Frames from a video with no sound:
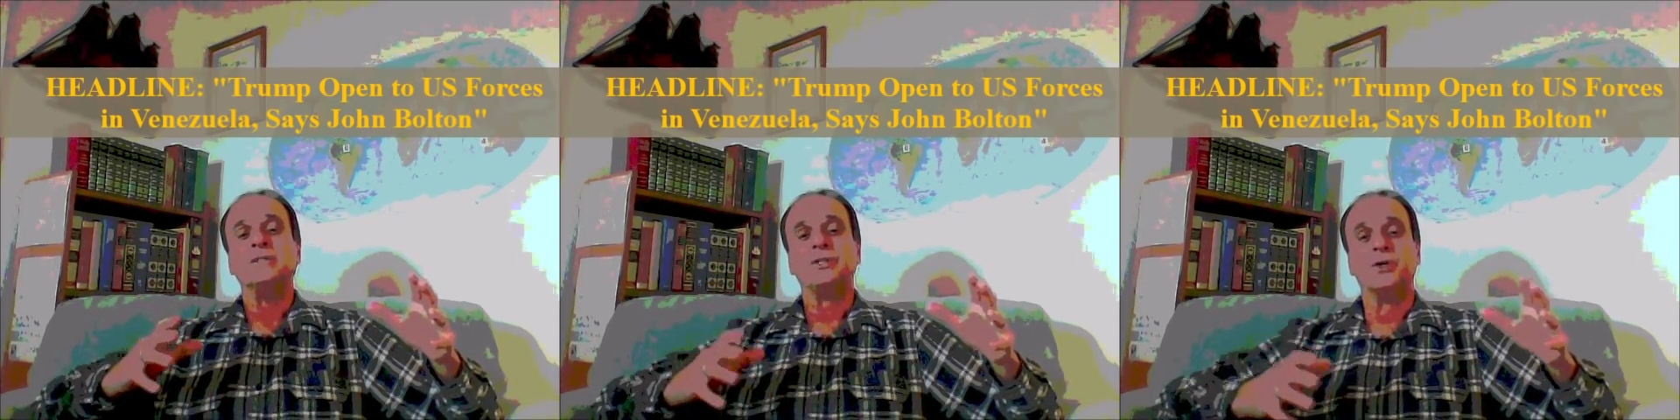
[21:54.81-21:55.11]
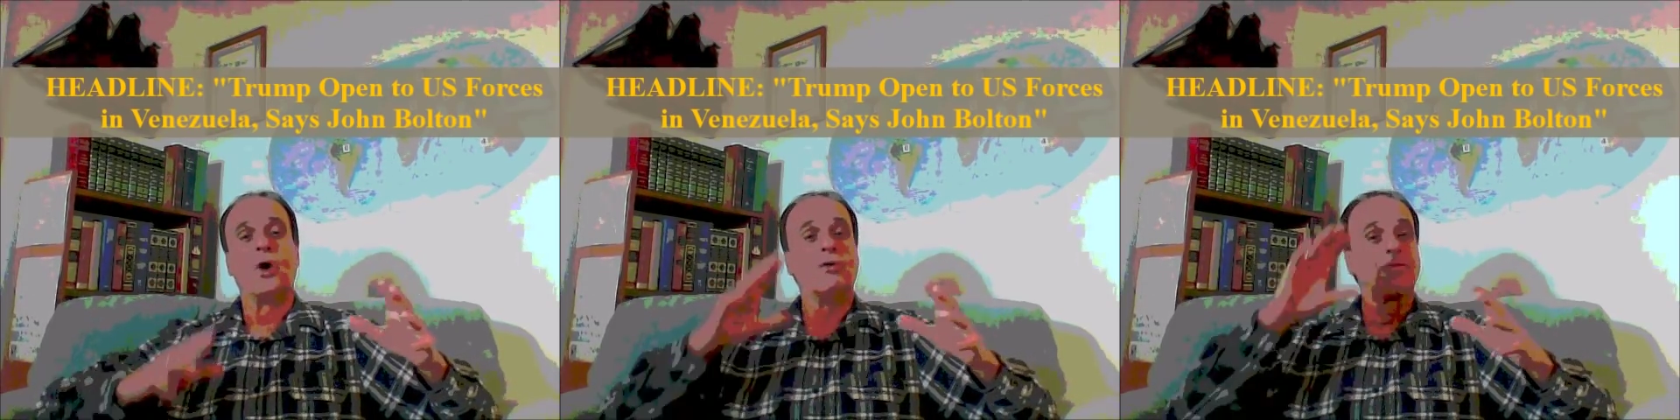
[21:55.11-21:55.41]

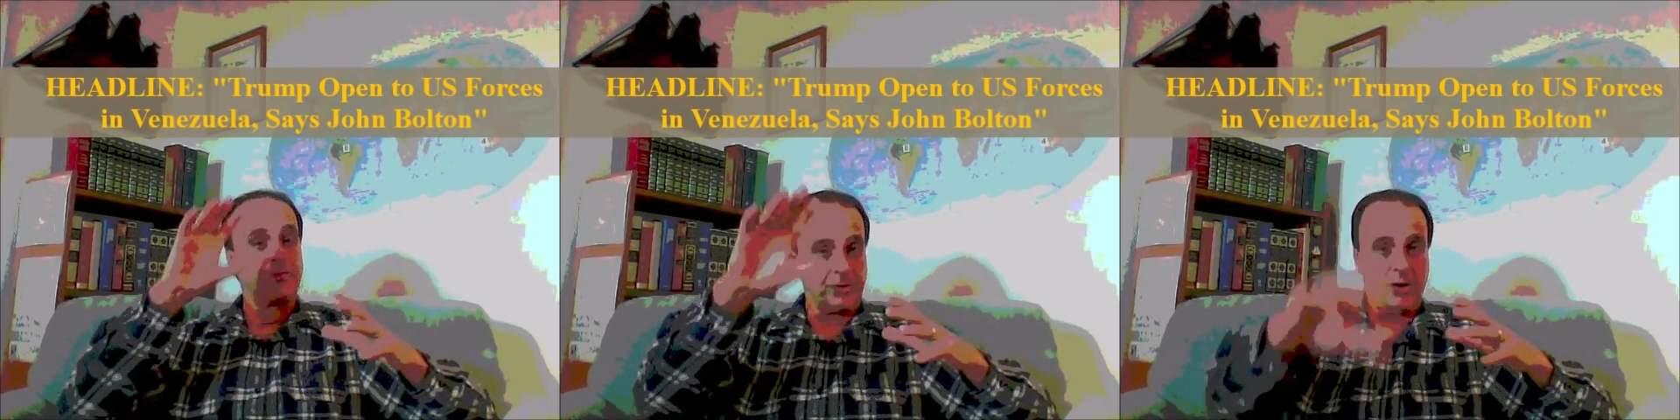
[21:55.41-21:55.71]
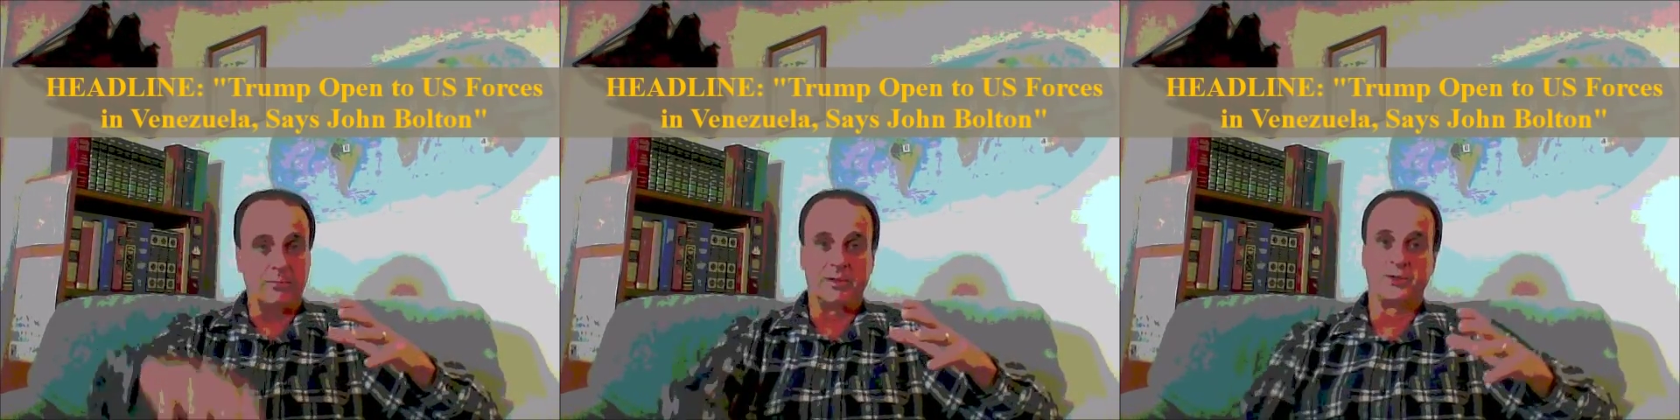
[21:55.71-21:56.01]
to
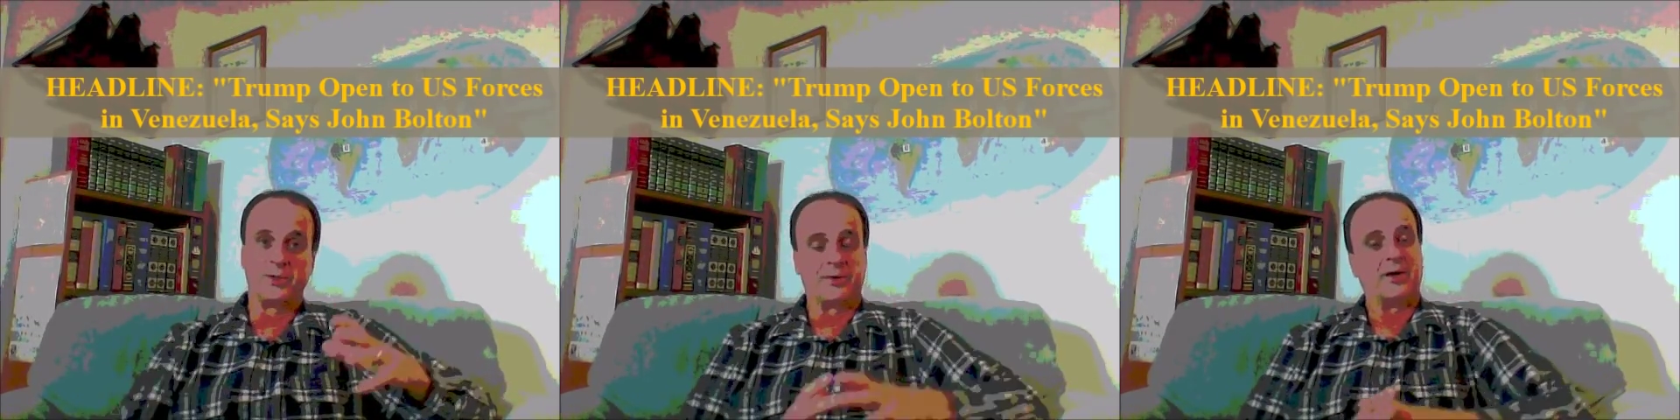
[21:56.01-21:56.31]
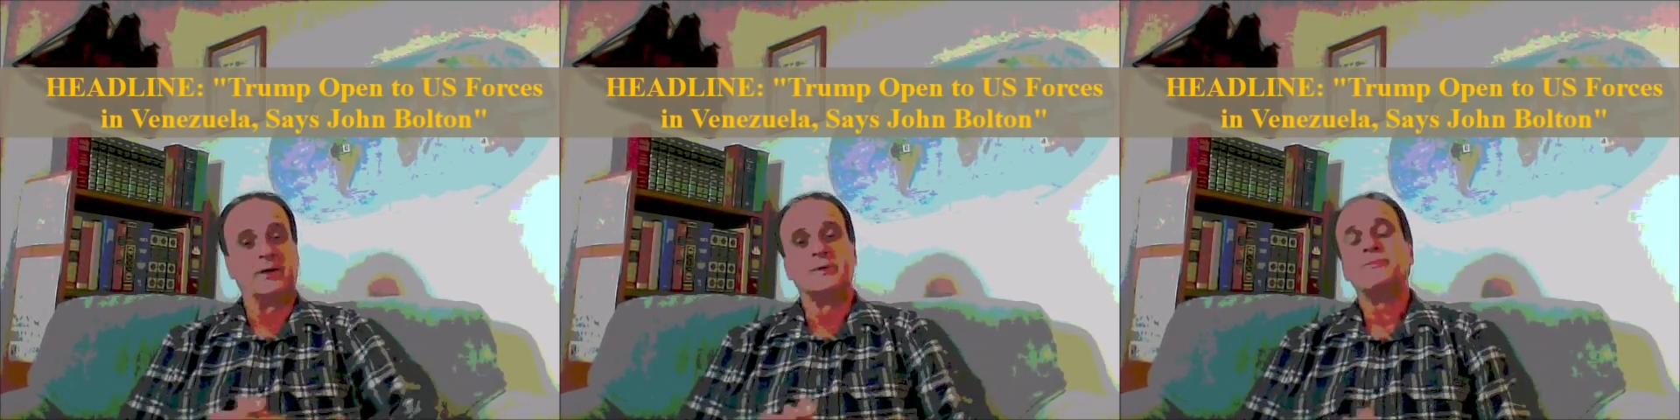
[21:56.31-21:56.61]
overthrow
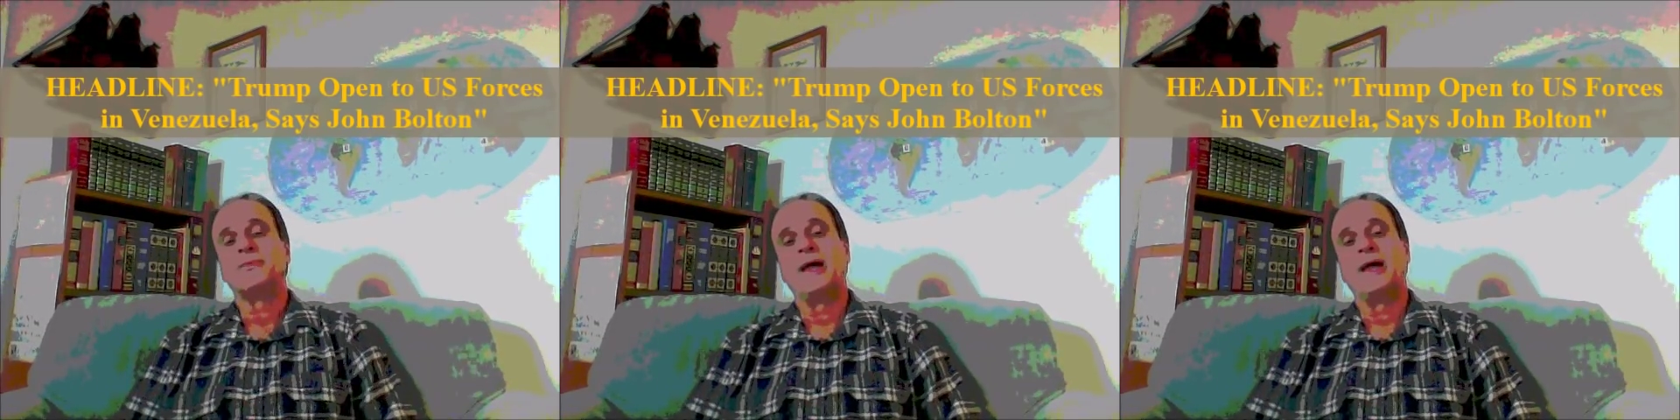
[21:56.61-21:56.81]
Maduro